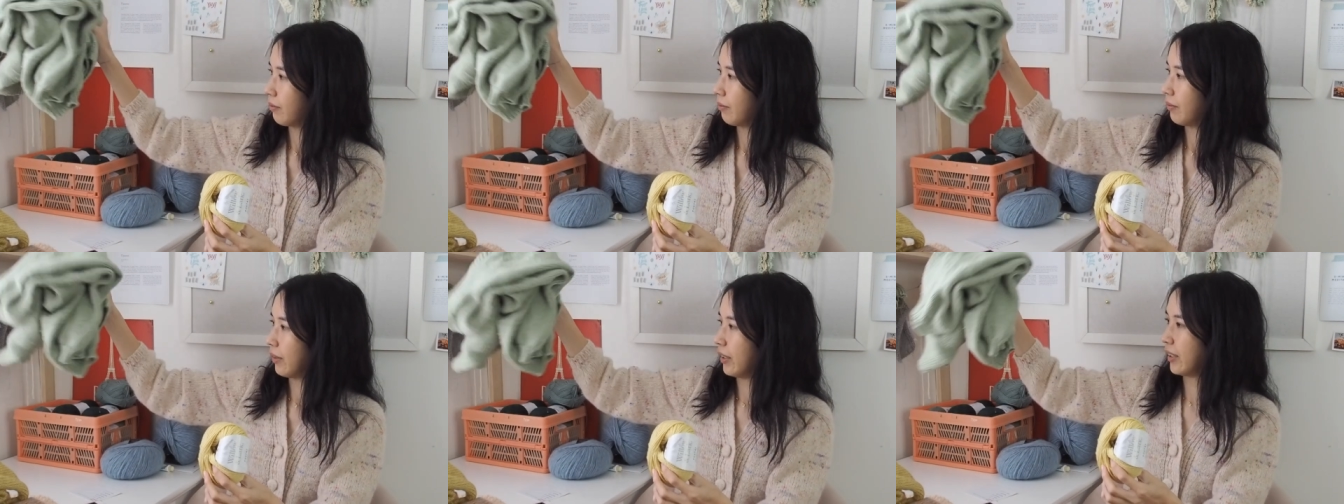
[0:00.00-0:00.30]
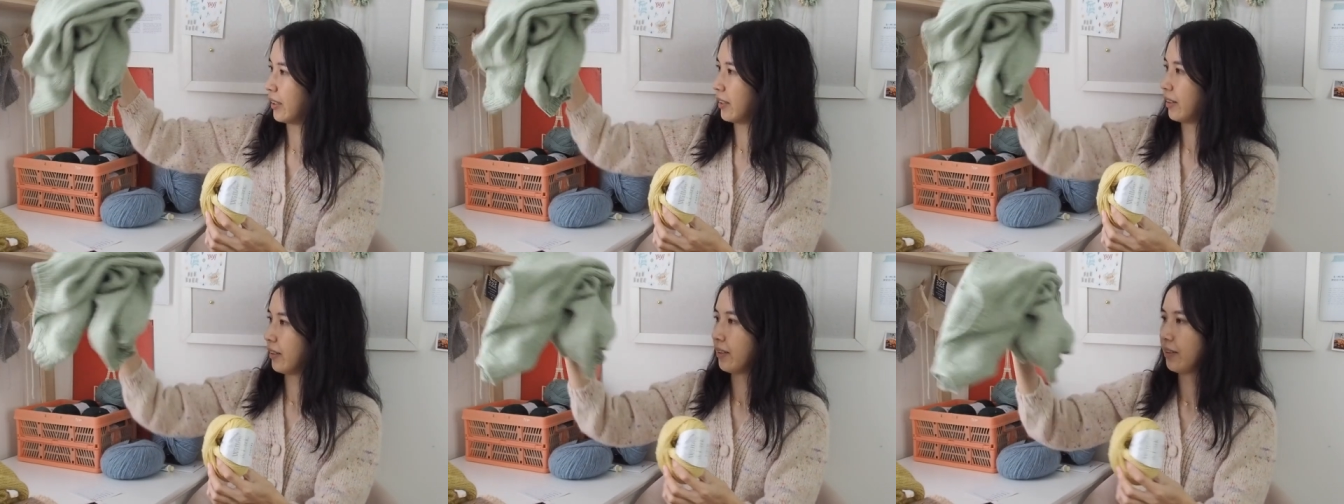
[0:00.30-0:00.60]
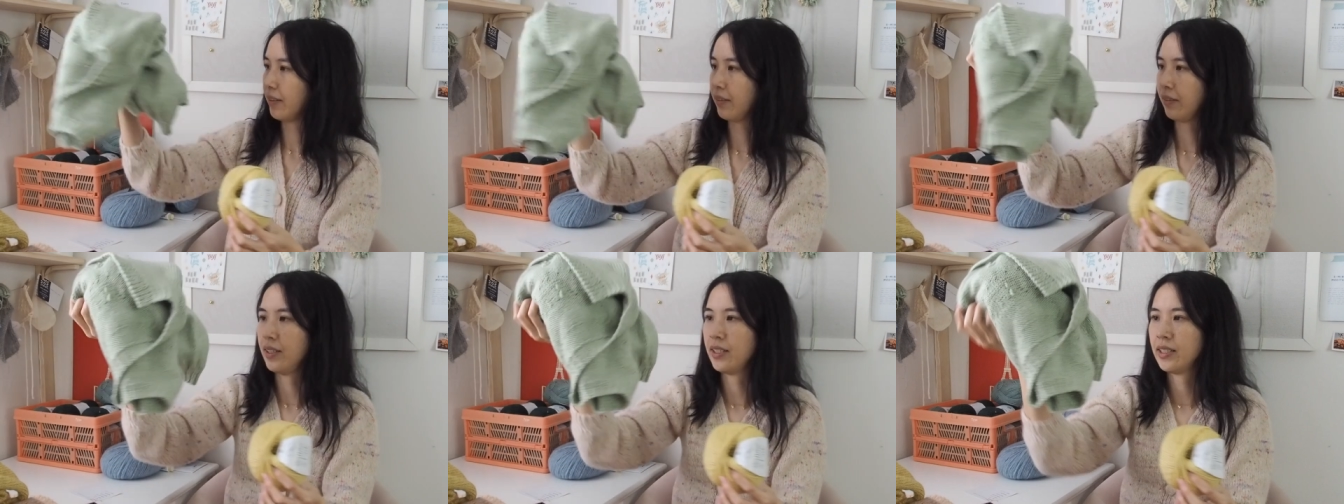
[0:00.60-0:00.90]
Like
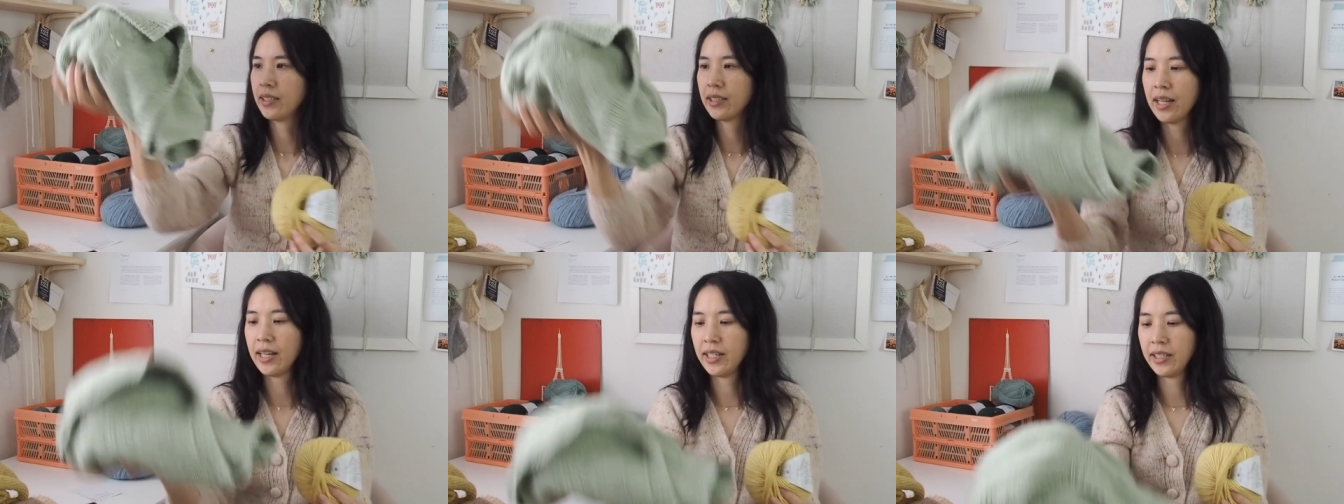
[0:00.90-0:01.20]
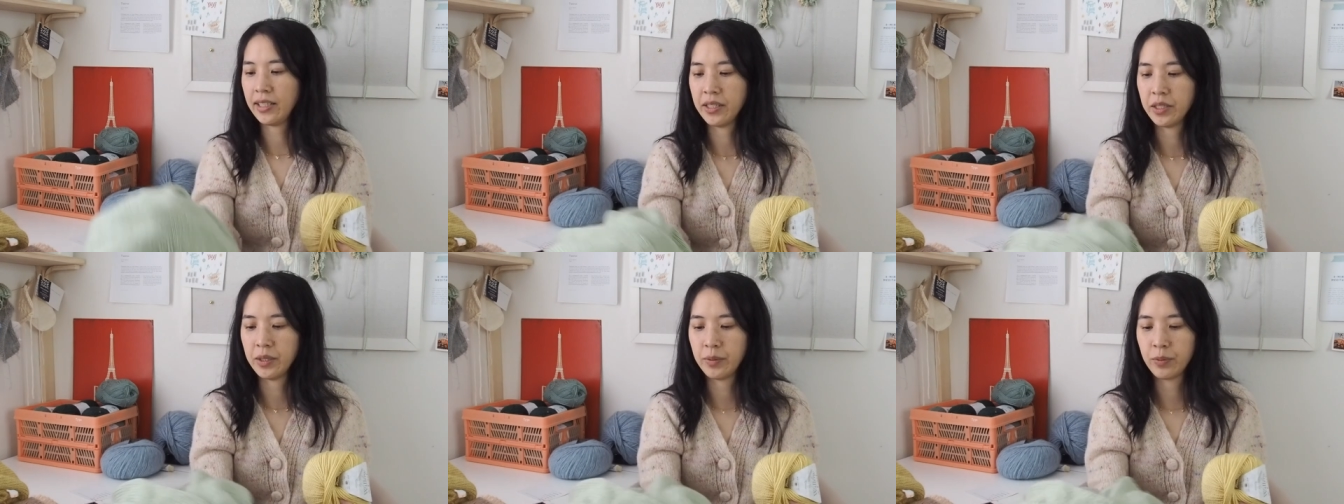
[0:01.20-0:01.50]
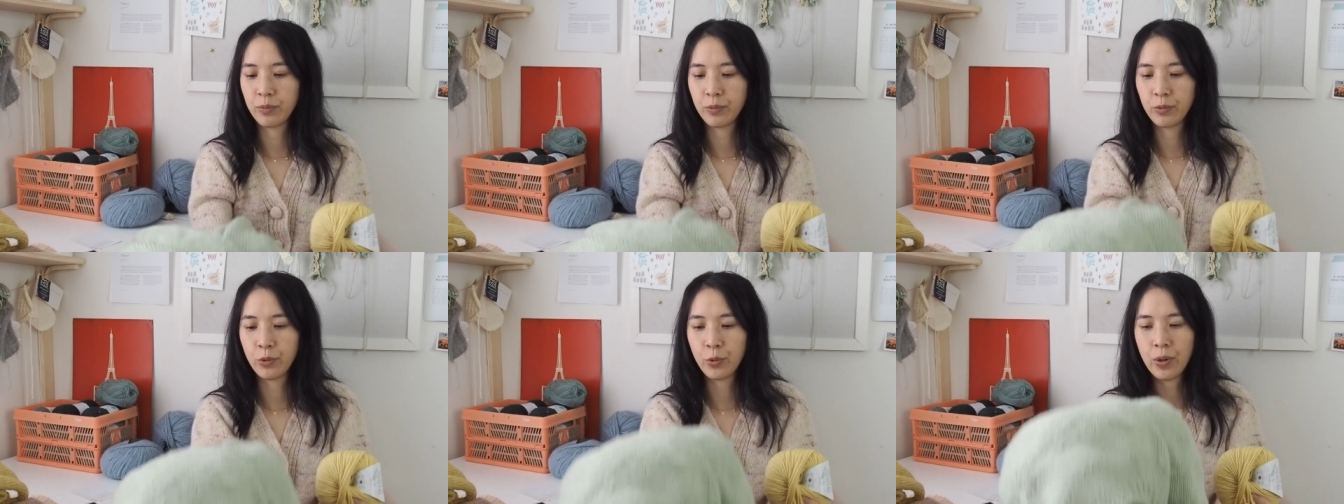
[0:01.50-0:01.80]
this cardigan's
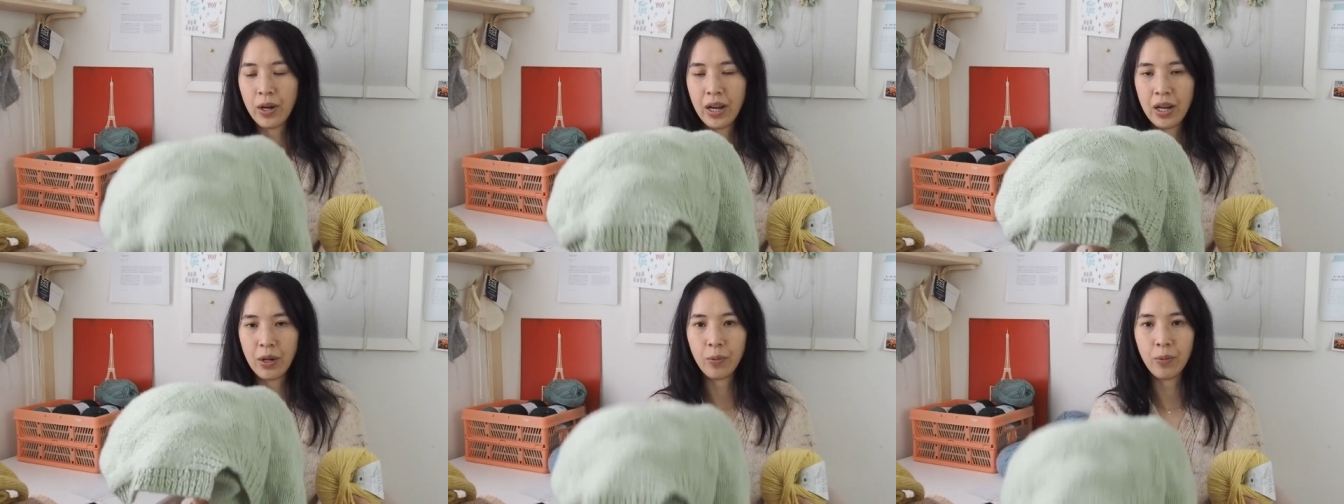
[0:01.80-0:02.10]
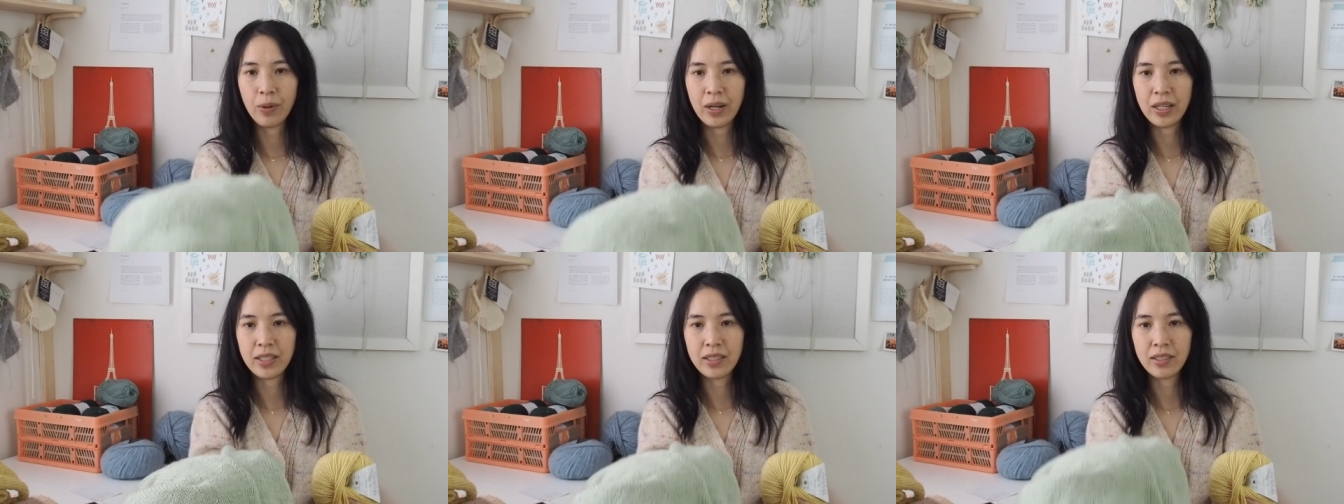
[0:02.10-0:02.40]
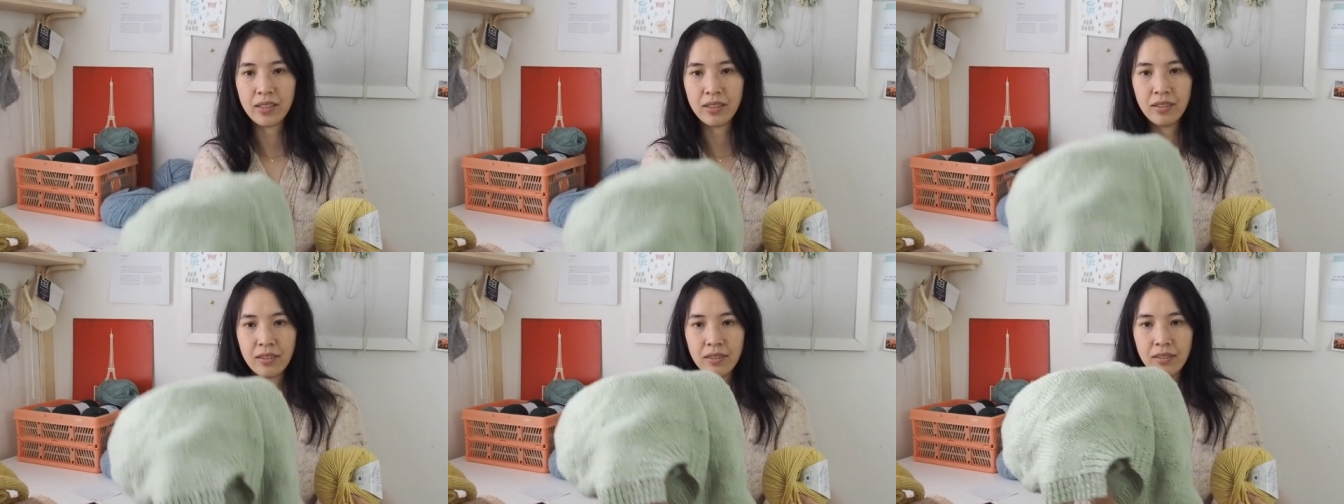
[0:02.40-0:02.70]
quite
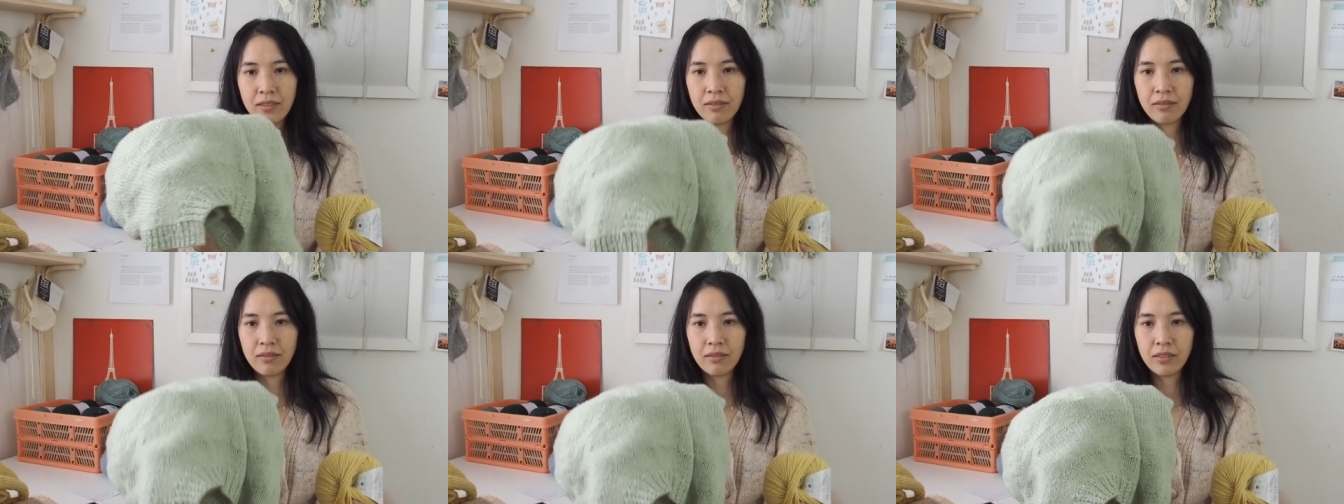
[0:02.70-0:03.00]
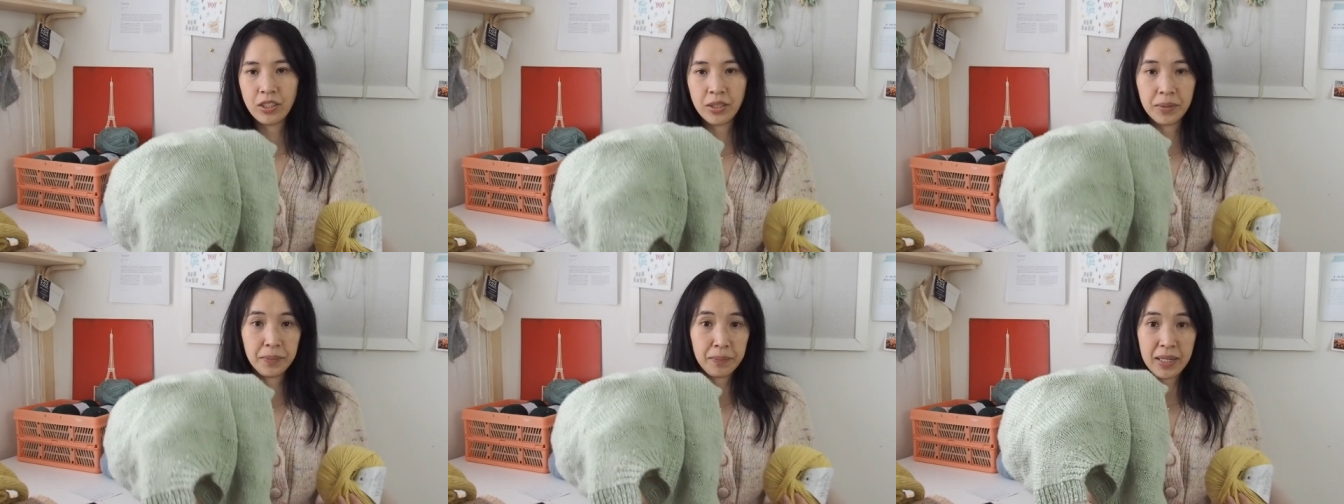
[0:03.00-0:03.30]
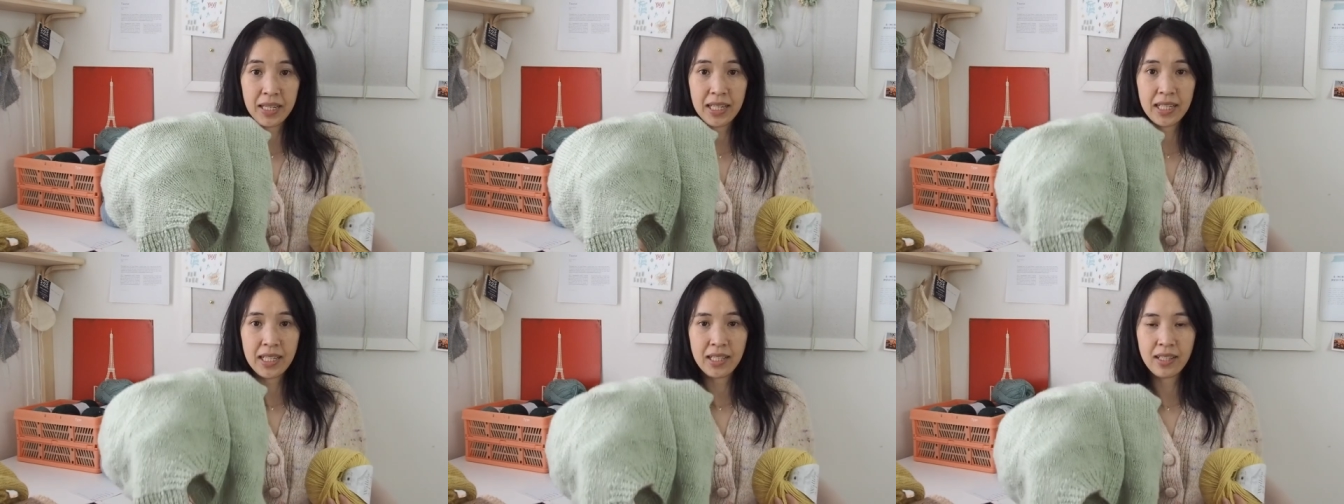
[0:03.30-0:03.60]
weighted to
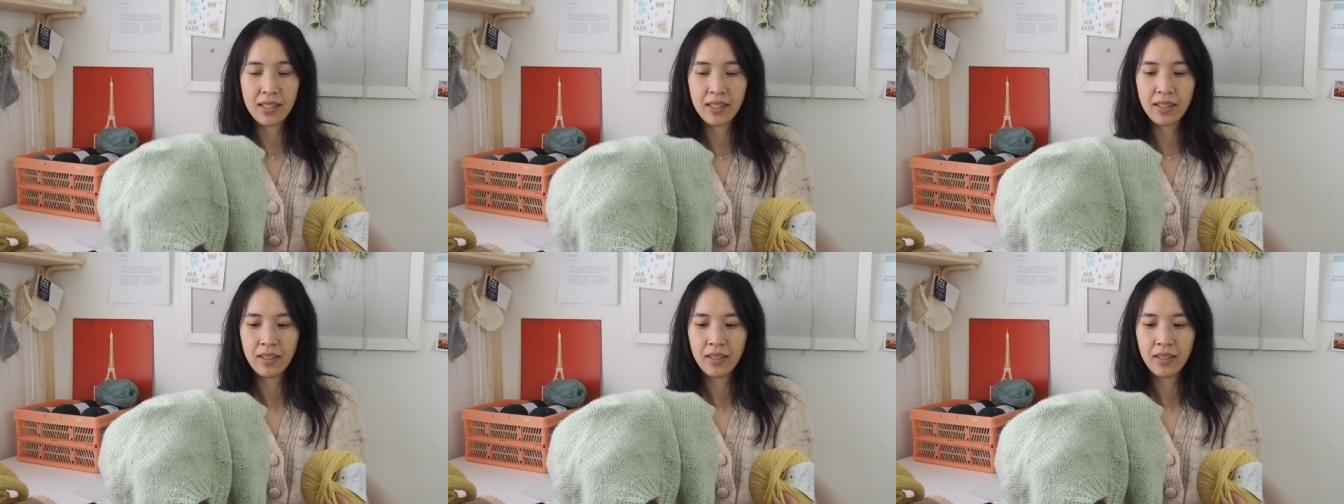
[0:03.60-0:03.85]
me.